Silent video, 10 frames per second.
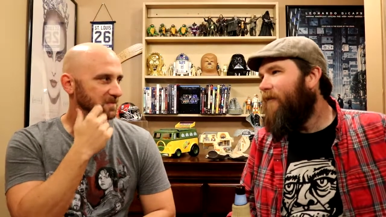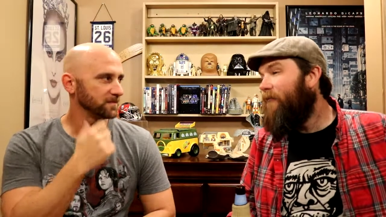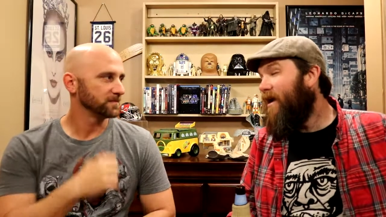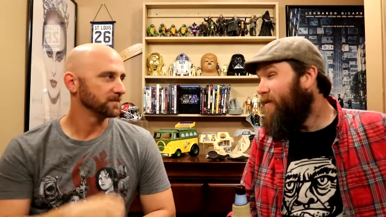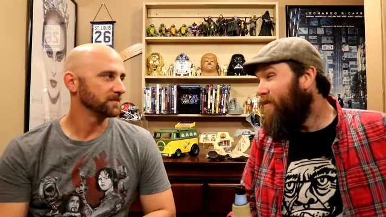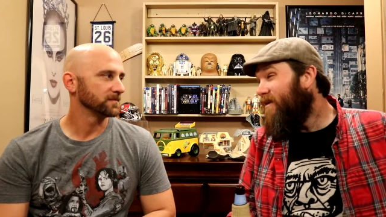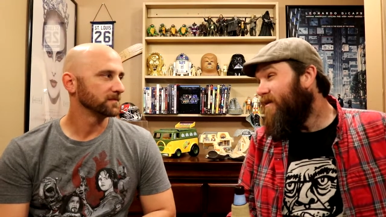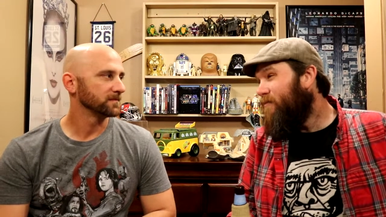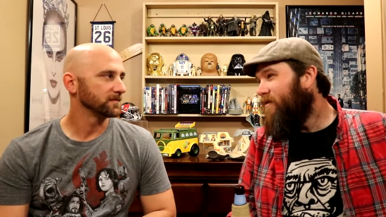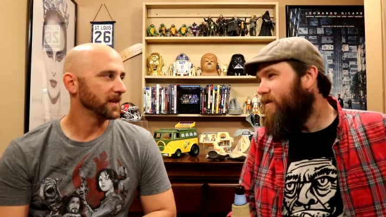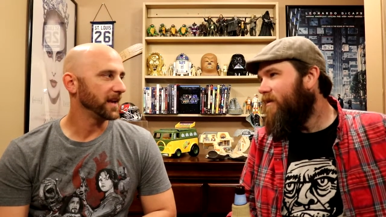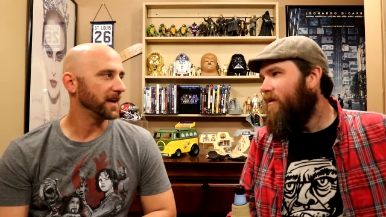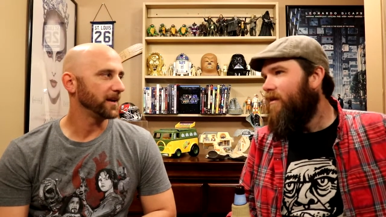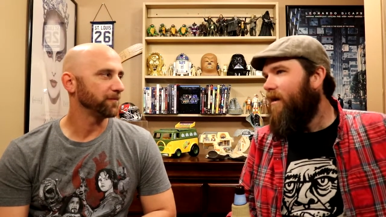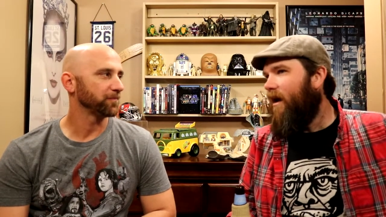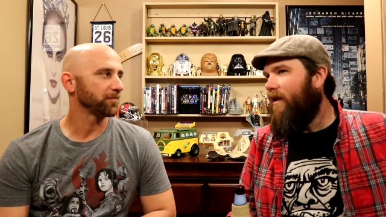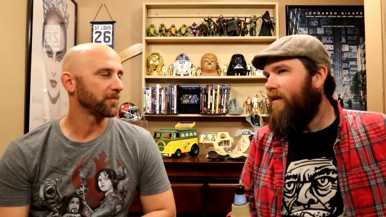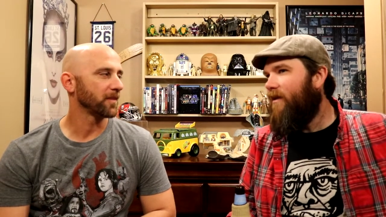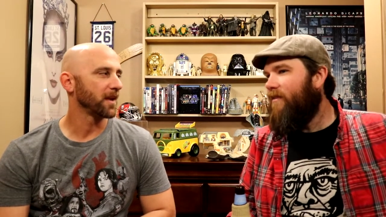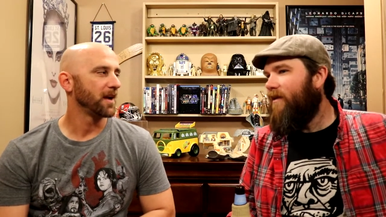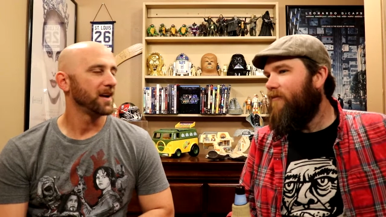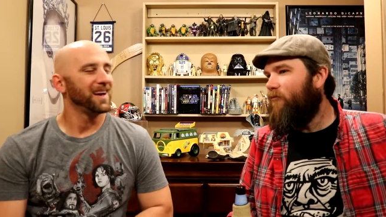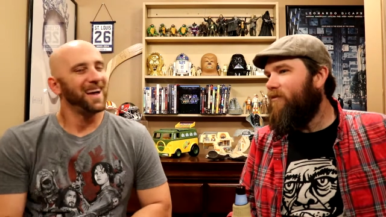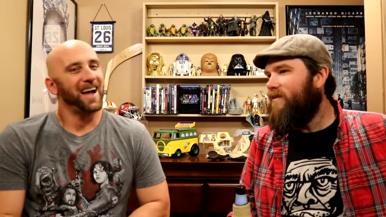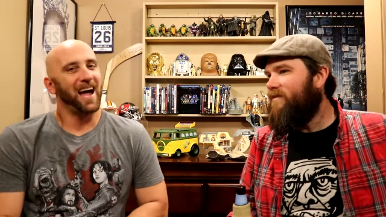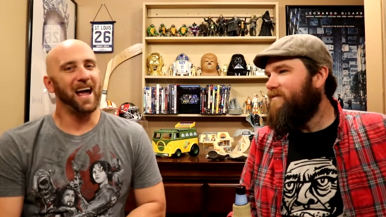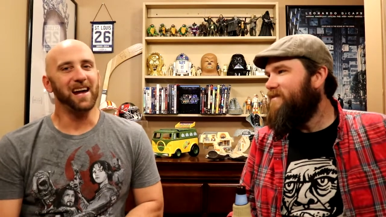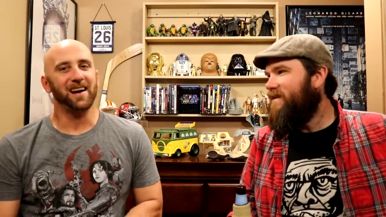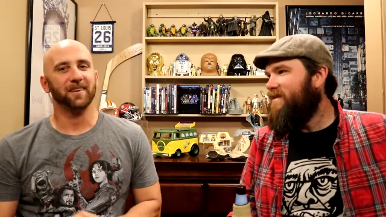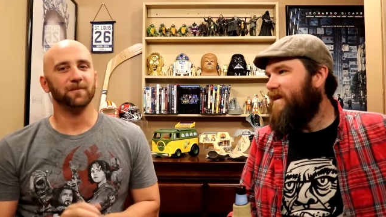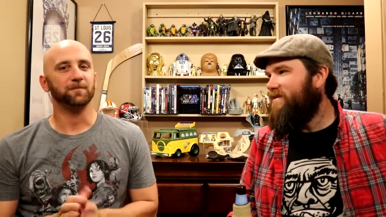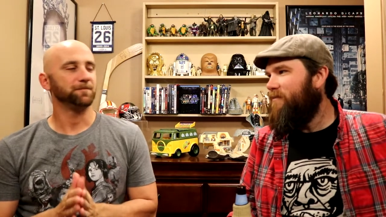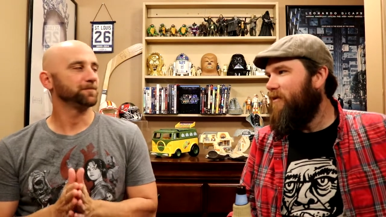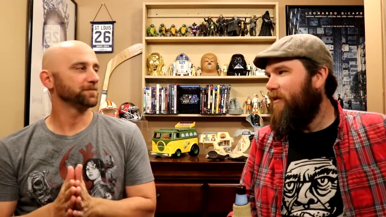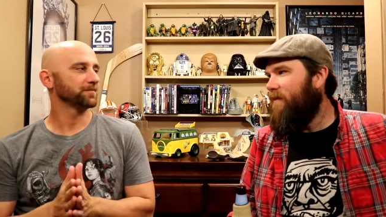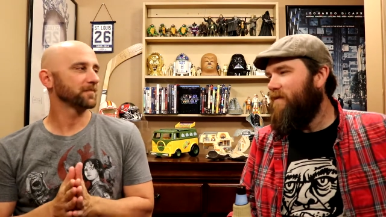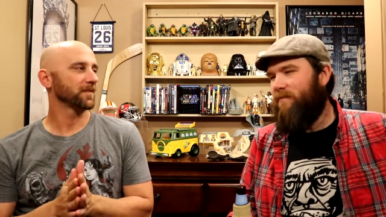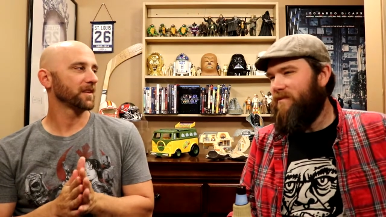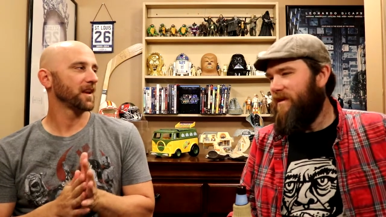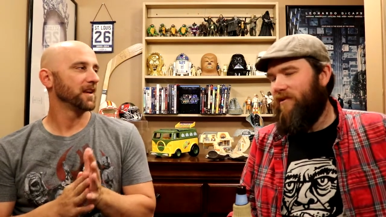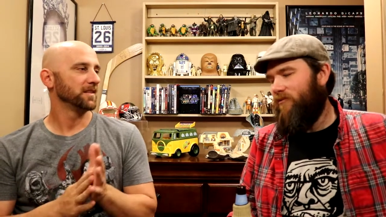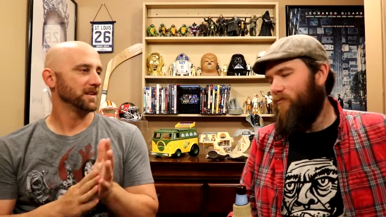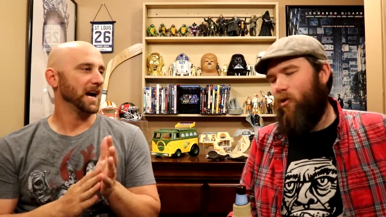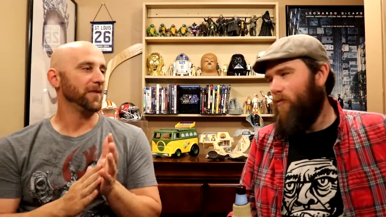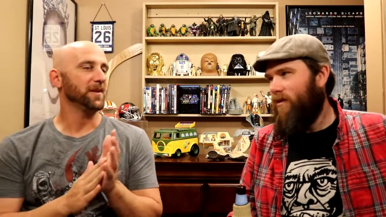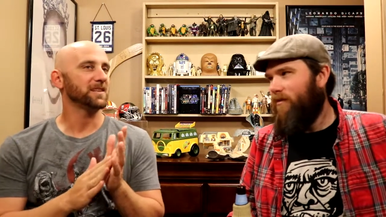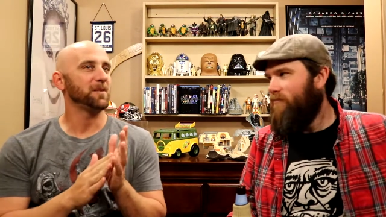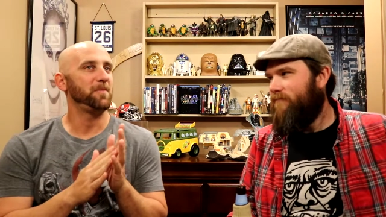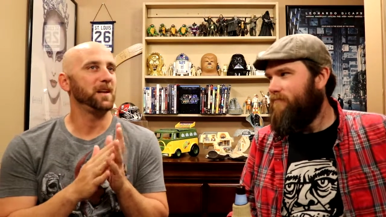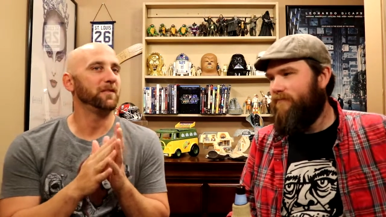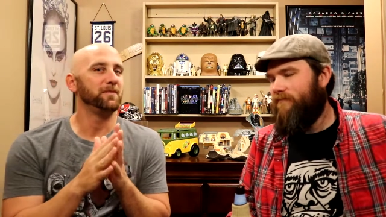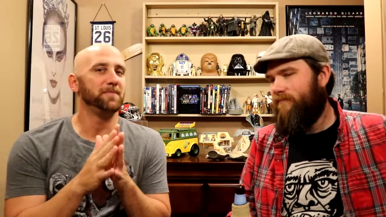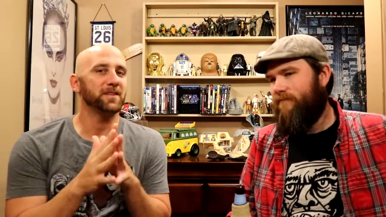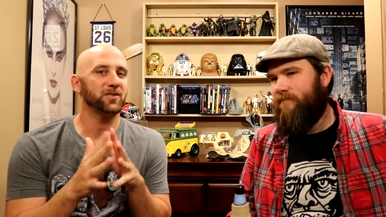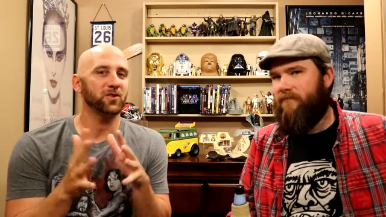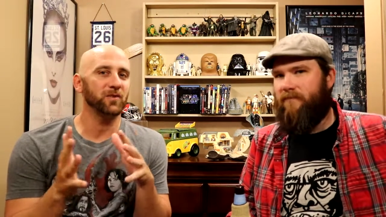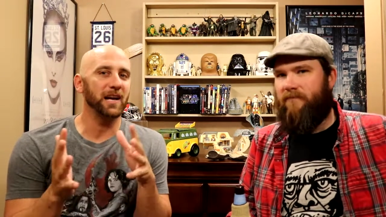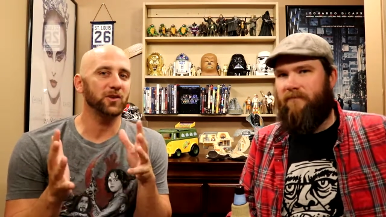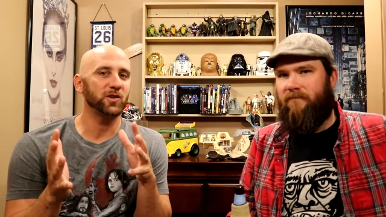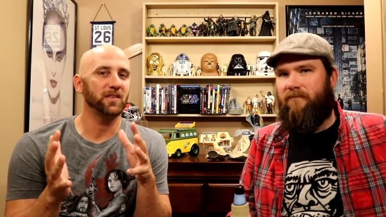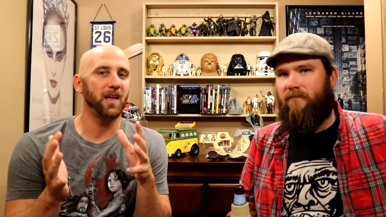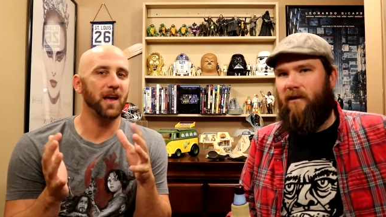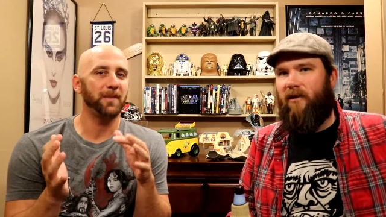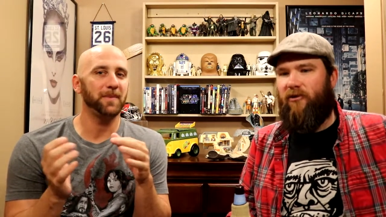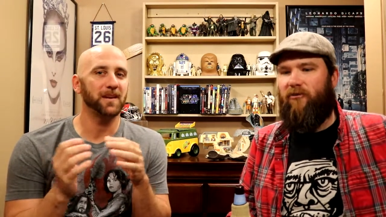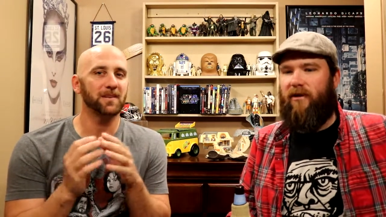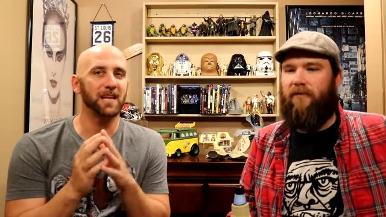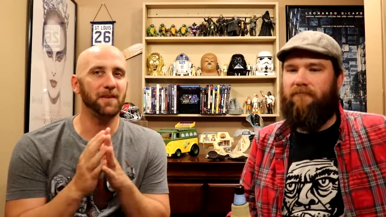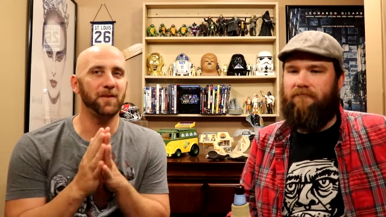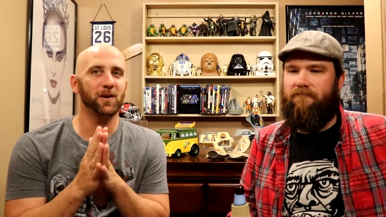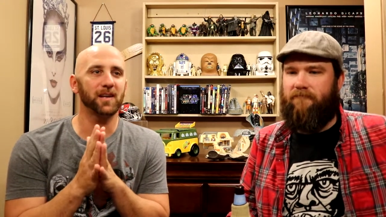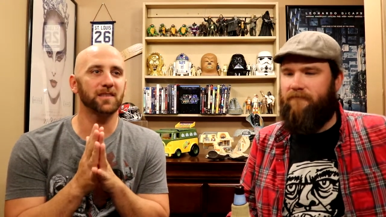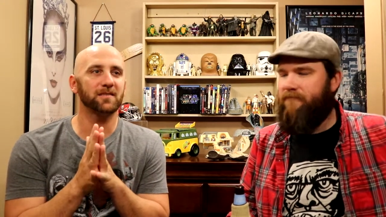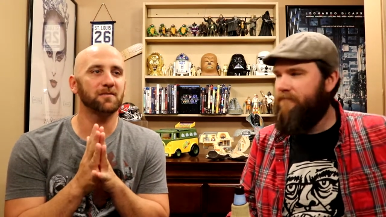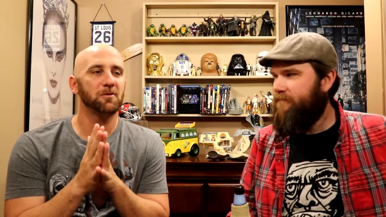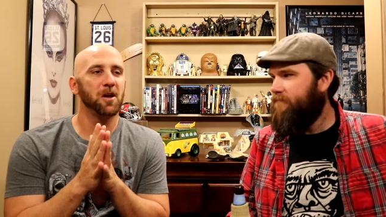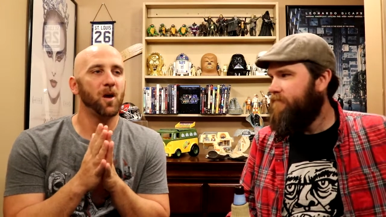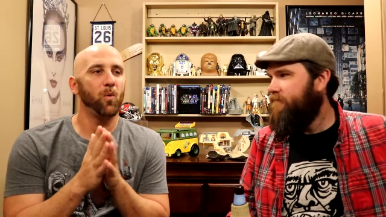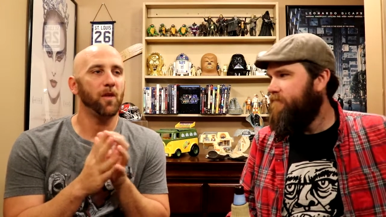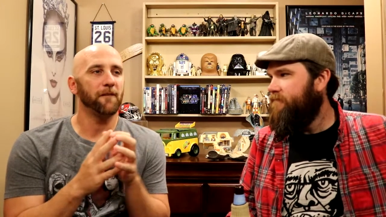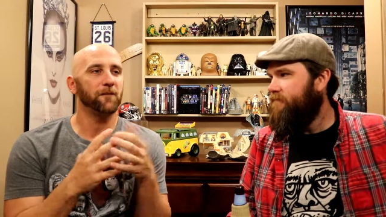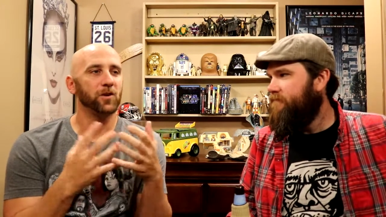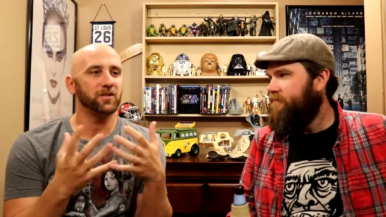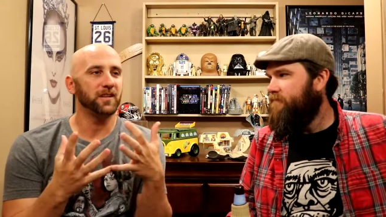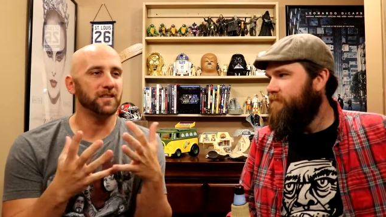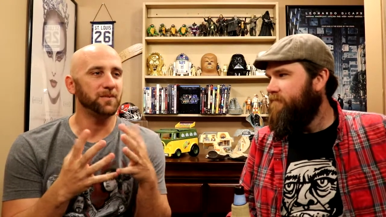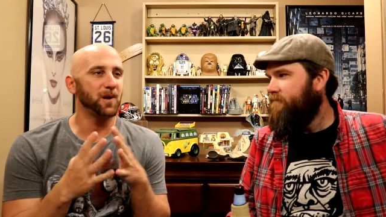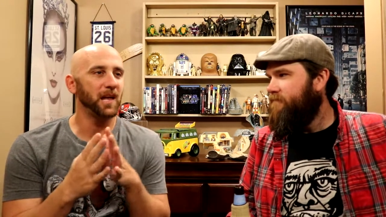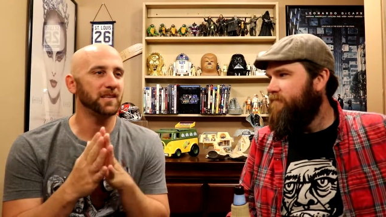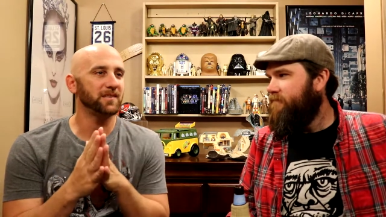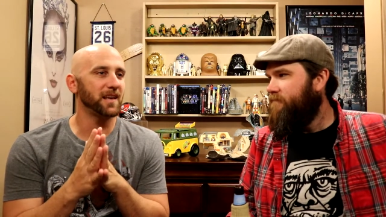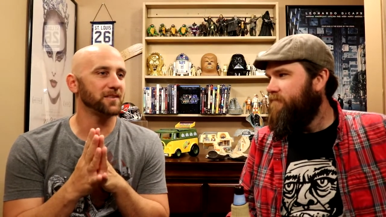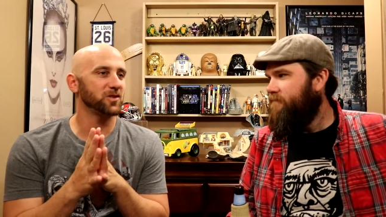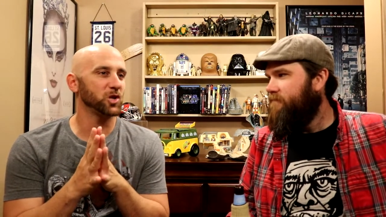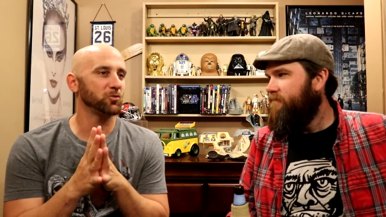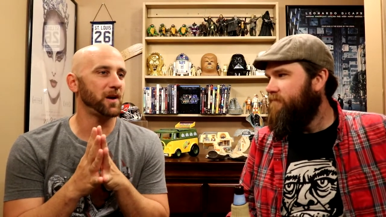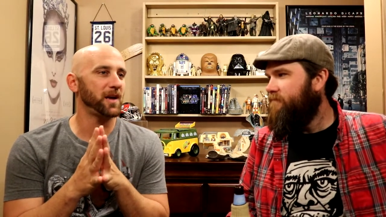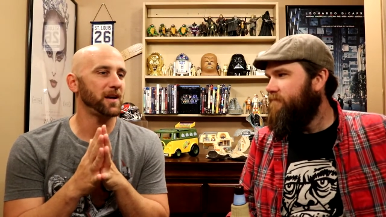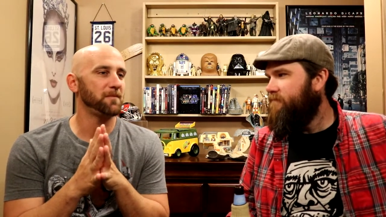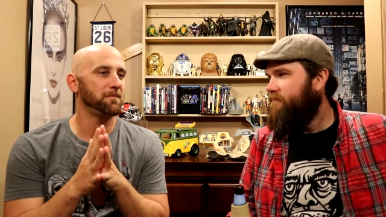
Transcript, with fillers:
Speaker 1: maybe, but yeah. nothing really I, says that to me you're at this particular moment.
Speaker 2: I think it's a bit of a misdirection line I because I feel like it's one of the first things he probably says to Rey